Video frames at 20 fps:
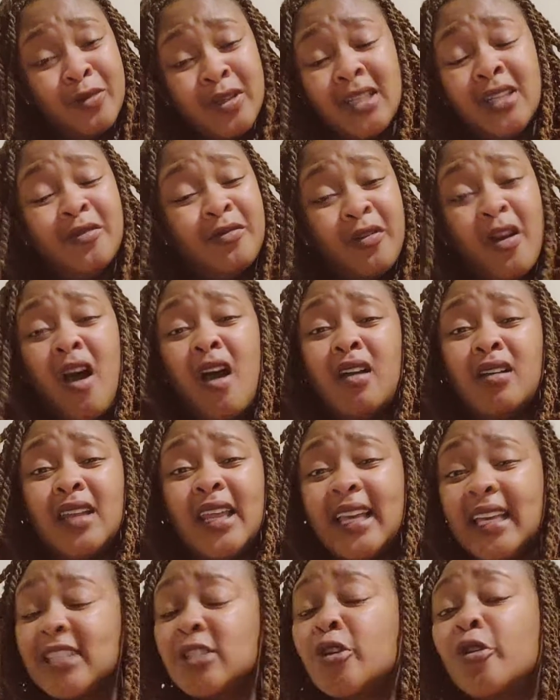really far.
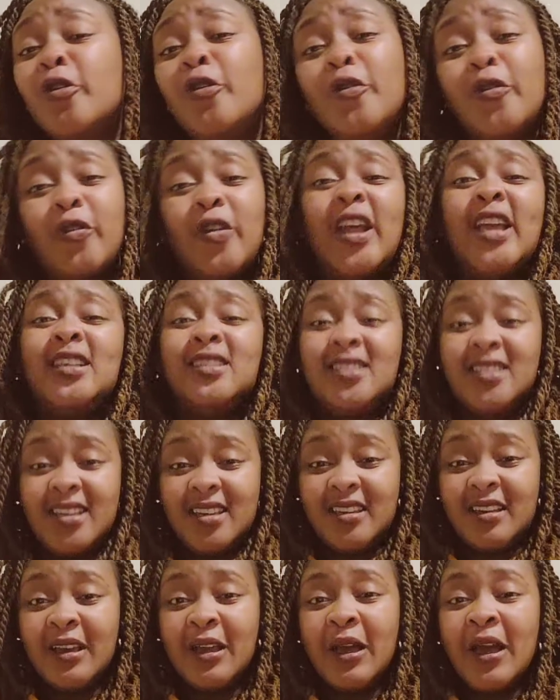It's crazy.